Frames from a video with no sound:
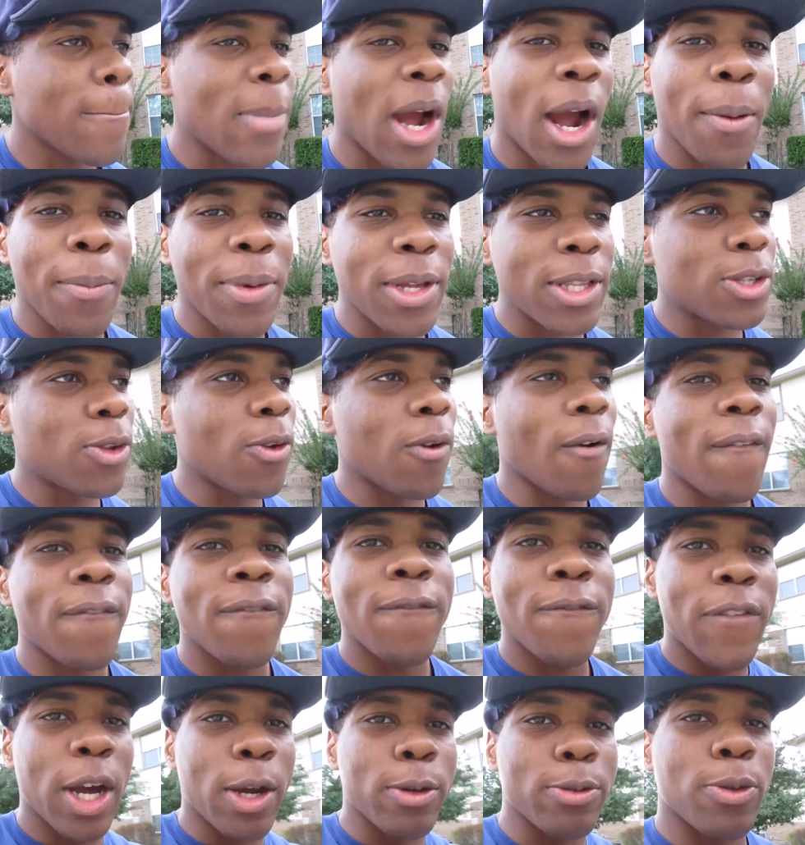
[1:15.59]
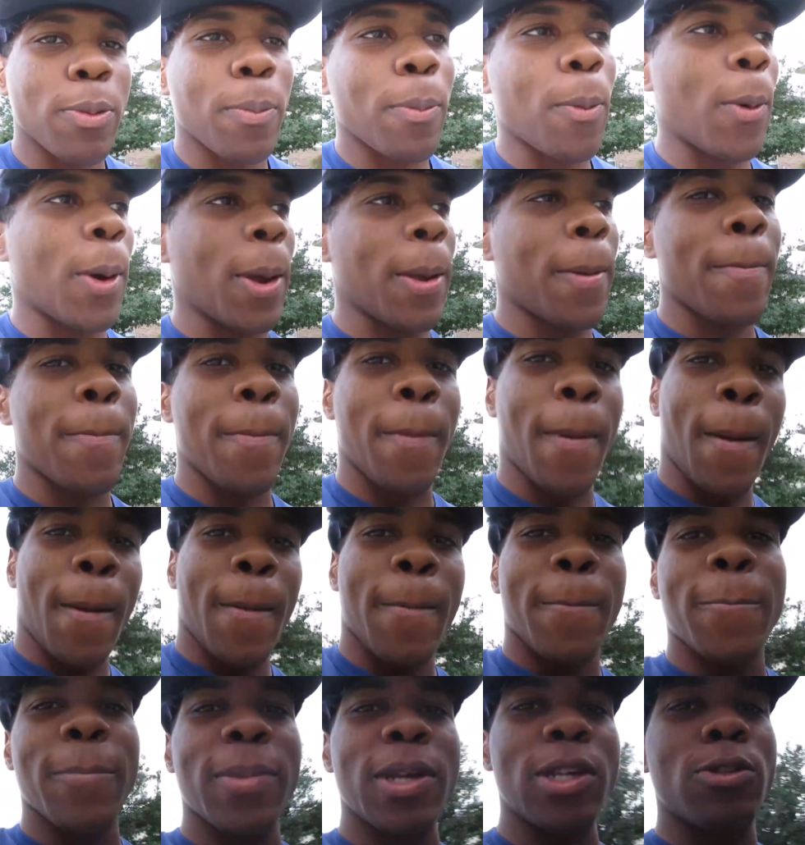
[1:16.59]
All right, me too. Fuck with your boy.
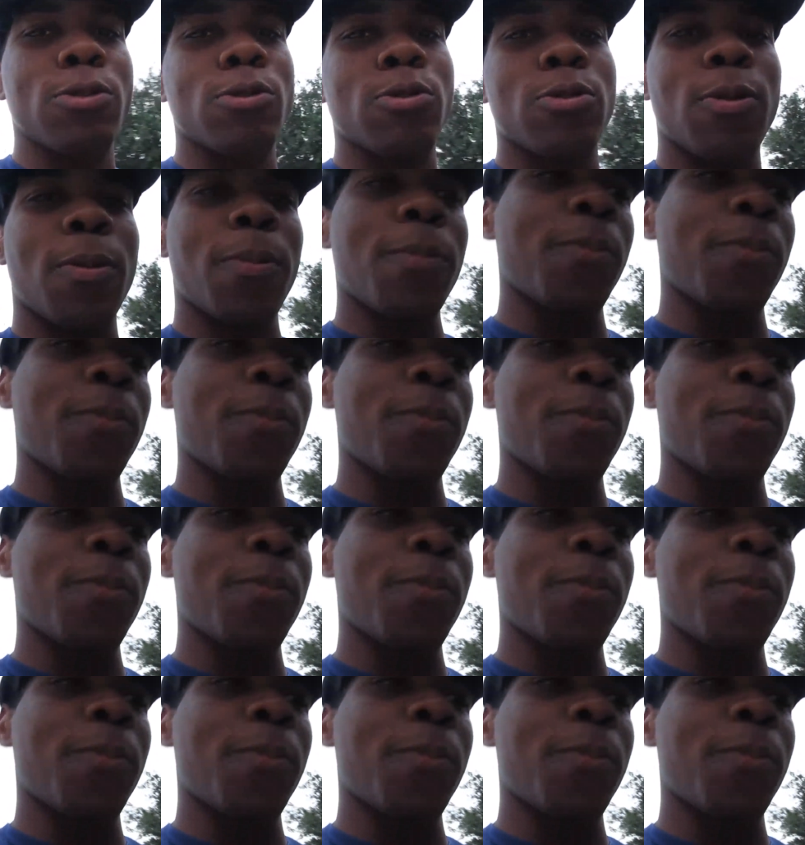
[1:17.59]
Peace.